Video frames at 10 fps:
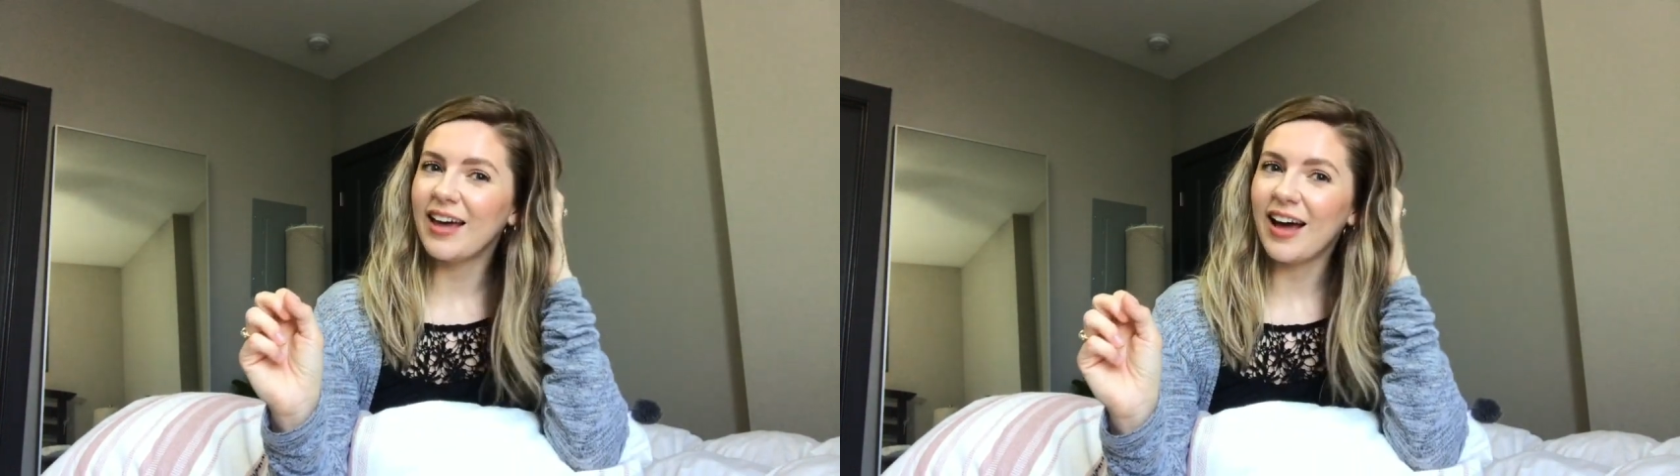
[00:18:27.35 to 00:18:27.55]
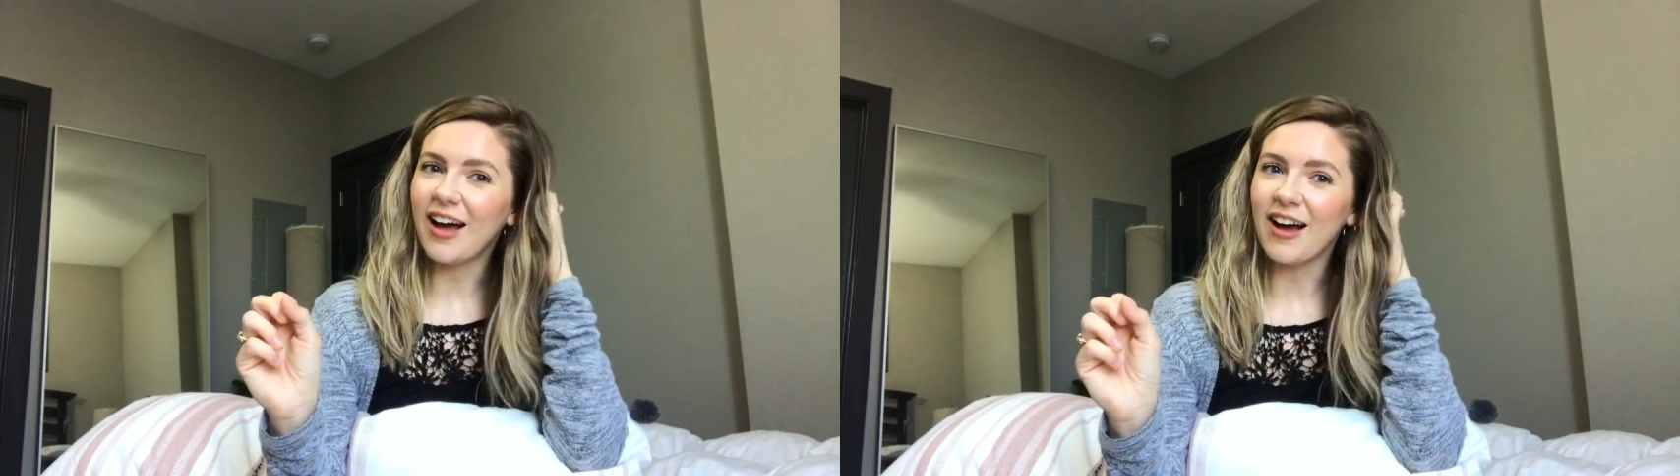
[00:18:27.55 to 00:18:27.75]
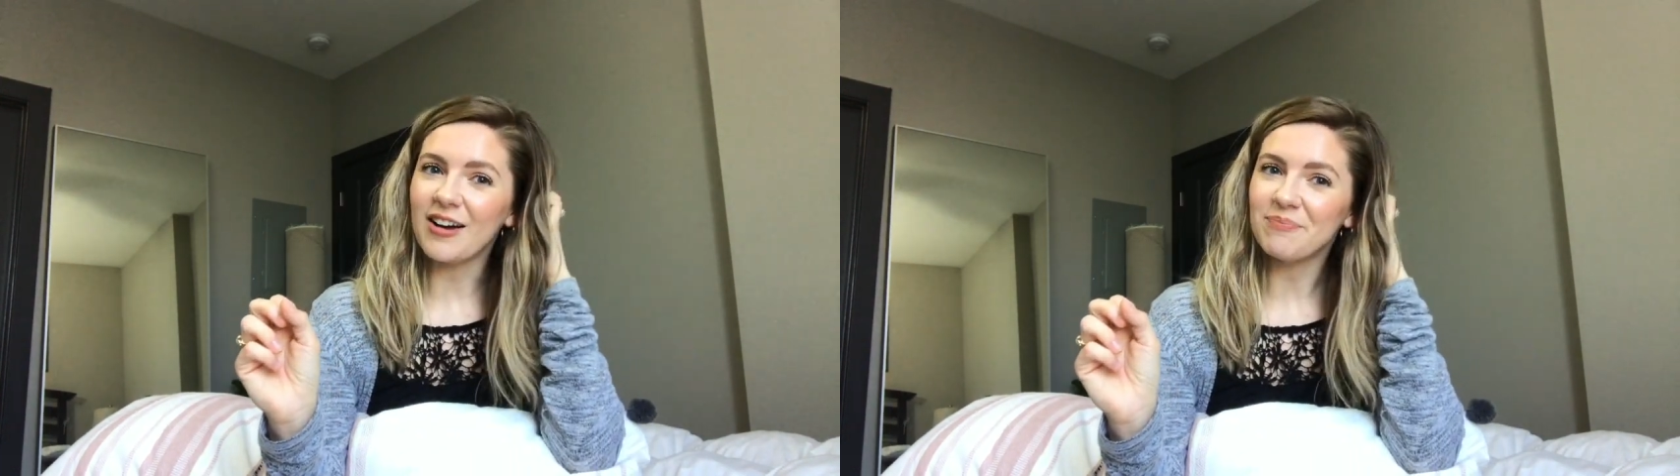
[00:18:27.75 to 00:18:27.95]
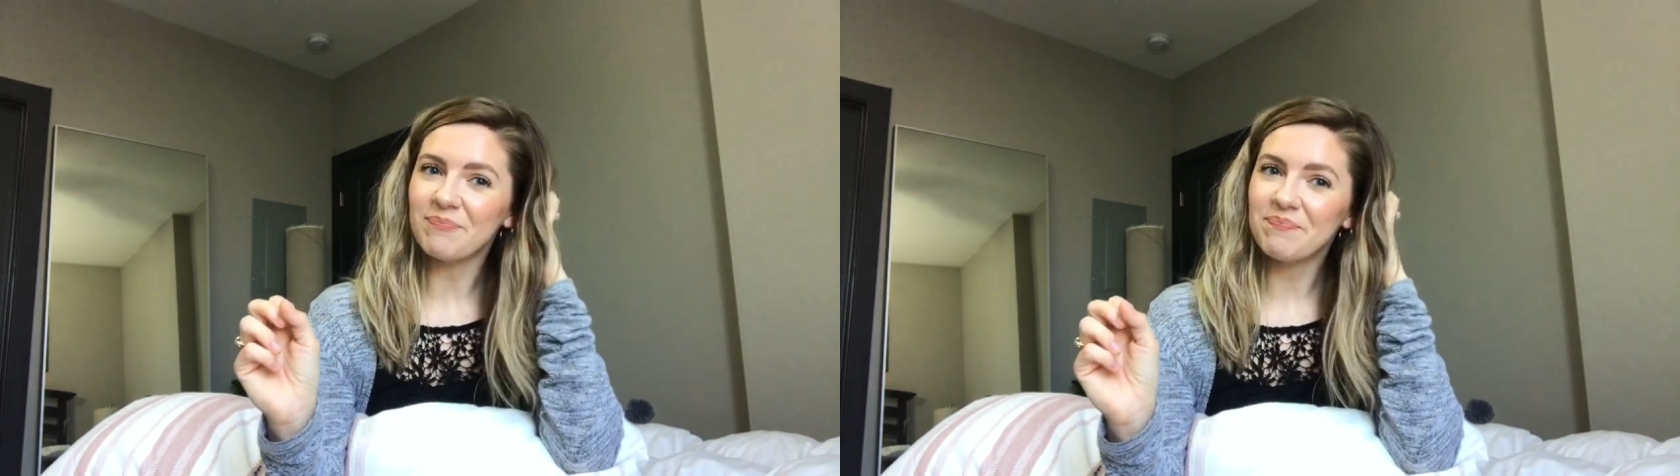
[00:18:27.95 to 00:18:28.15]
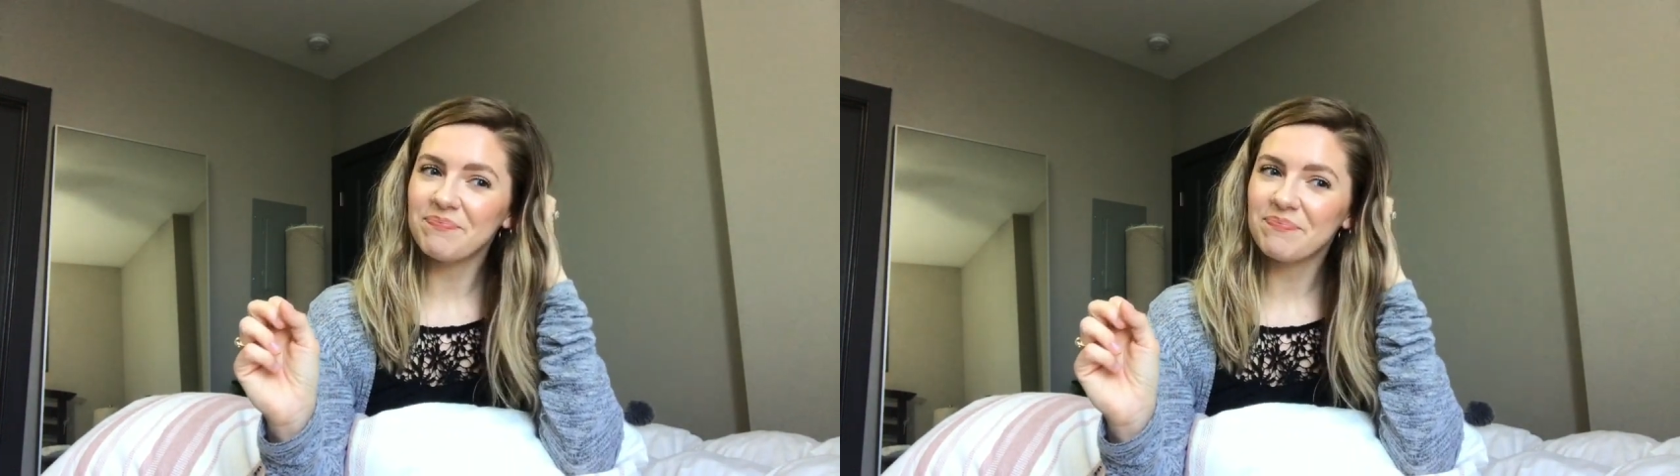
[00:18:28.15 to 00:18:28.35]

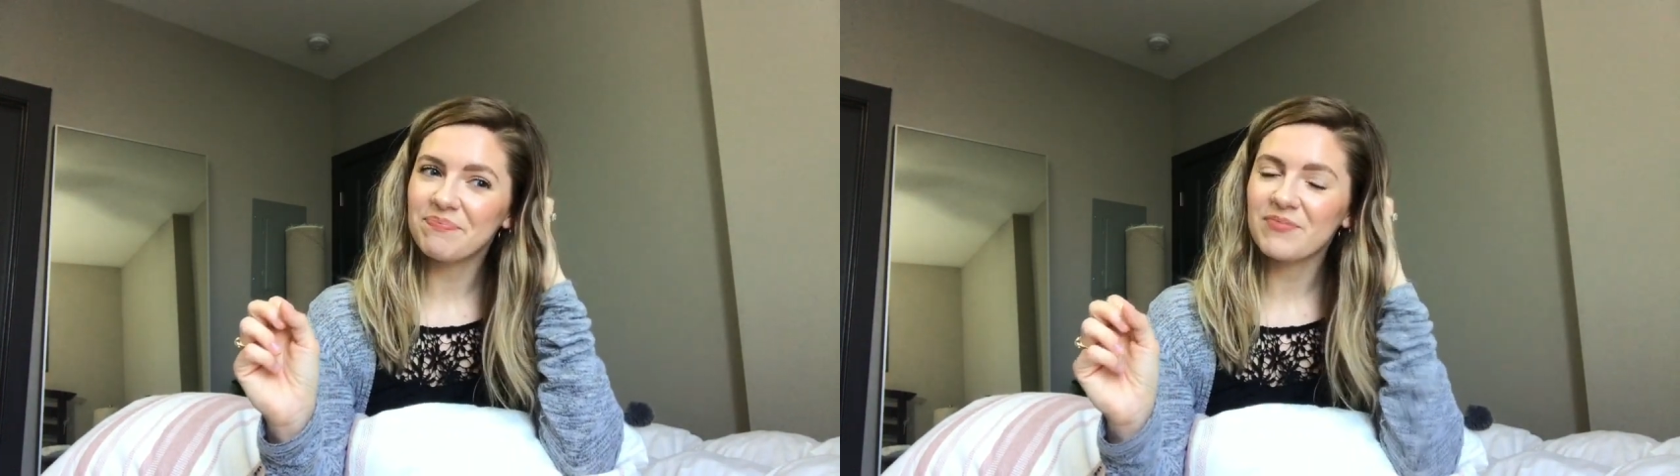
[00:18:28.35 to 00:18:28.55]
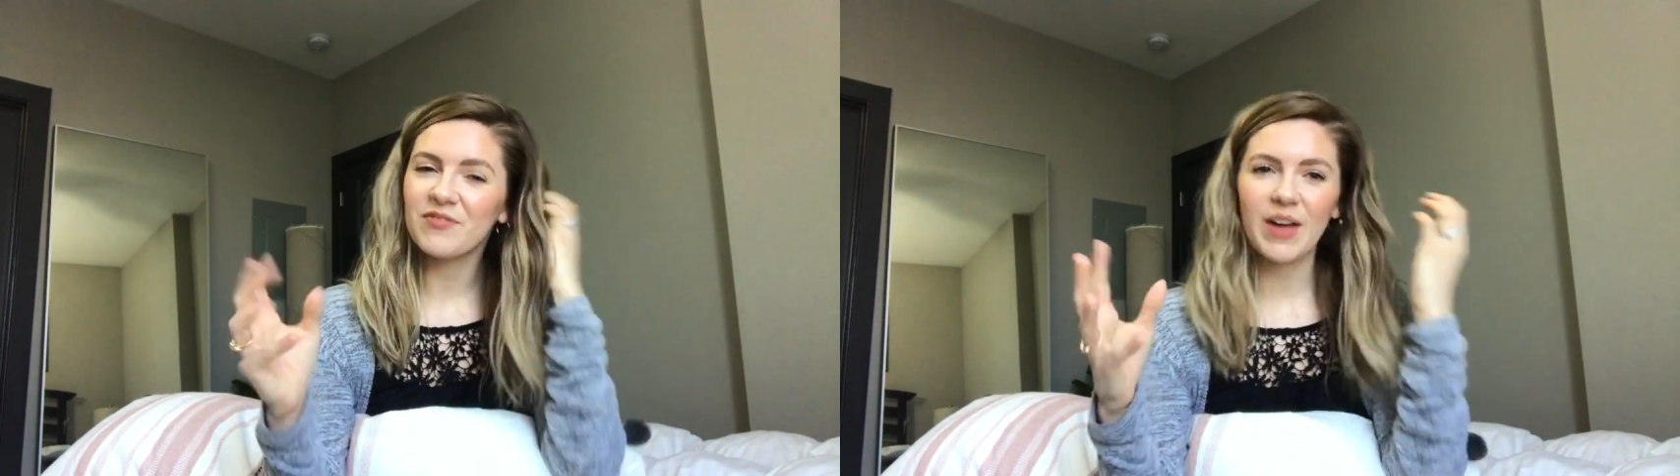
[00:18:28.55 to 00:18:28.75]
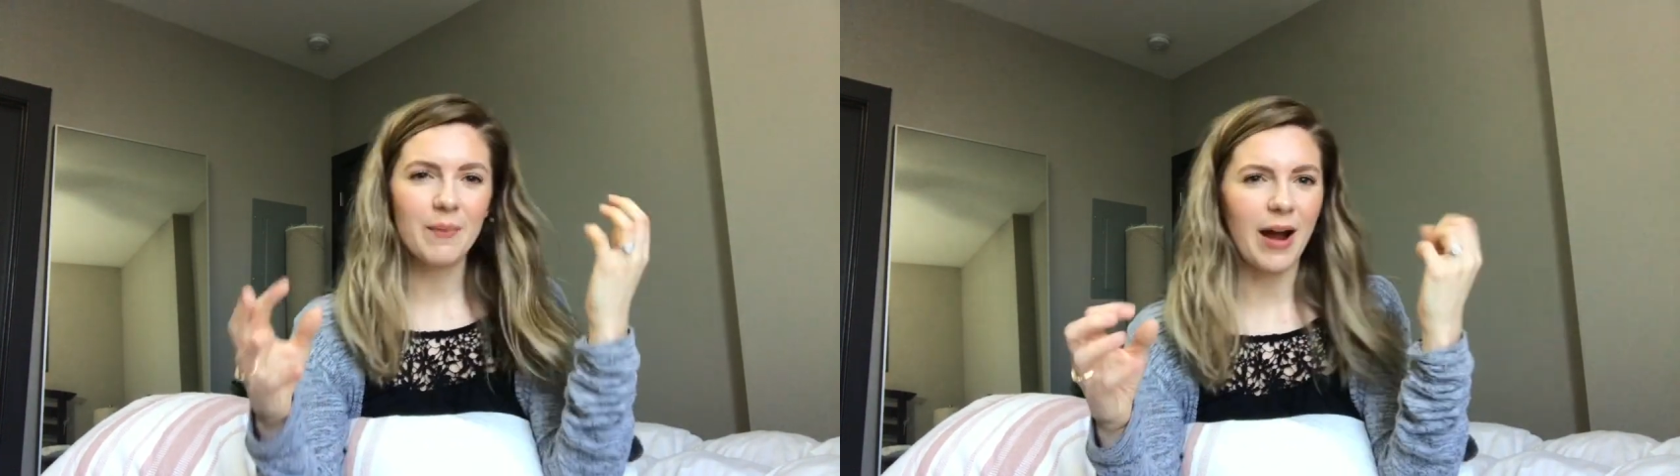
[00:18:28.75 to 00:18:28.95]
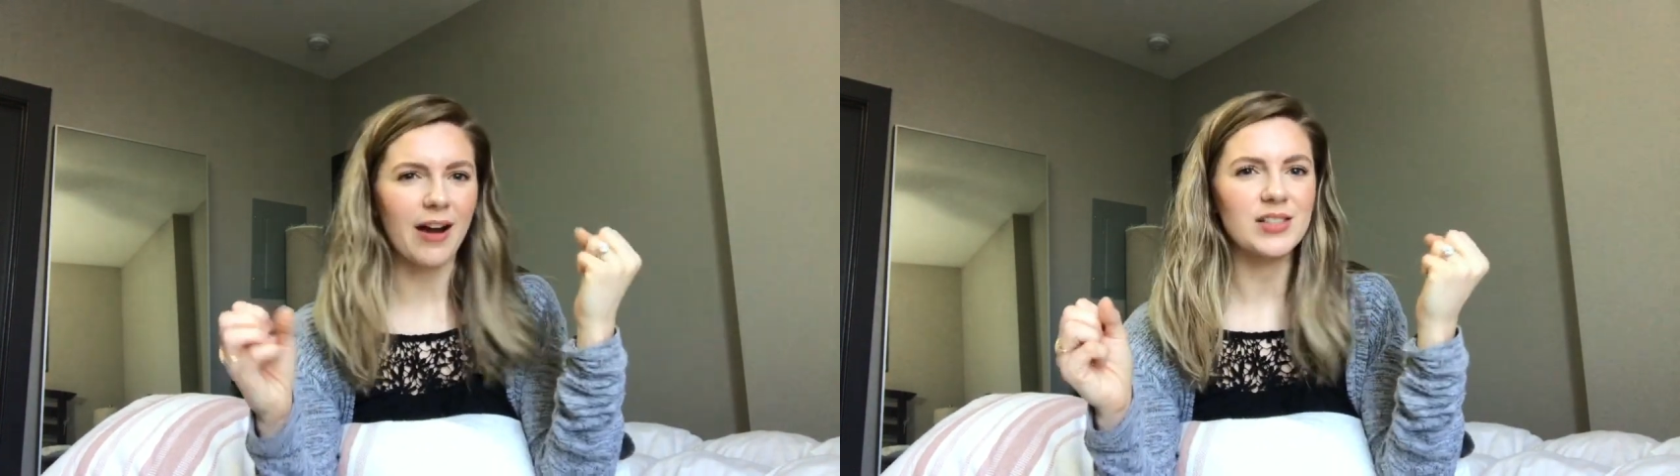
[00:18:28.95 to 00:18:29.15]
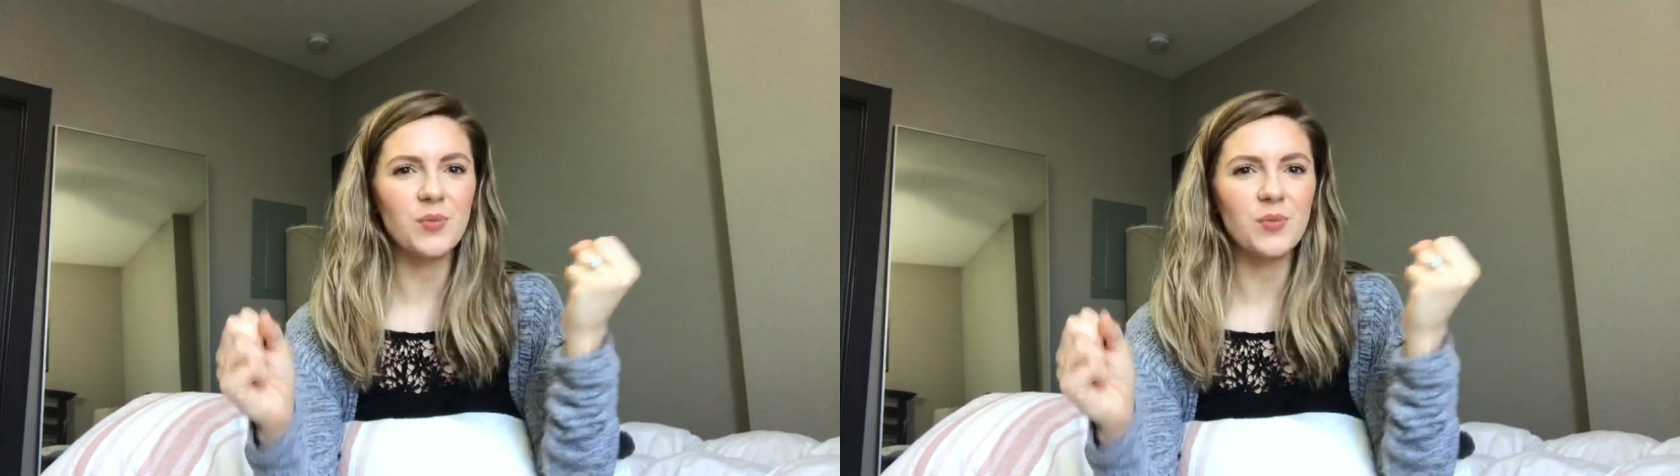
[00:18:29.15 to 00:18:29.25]
vampires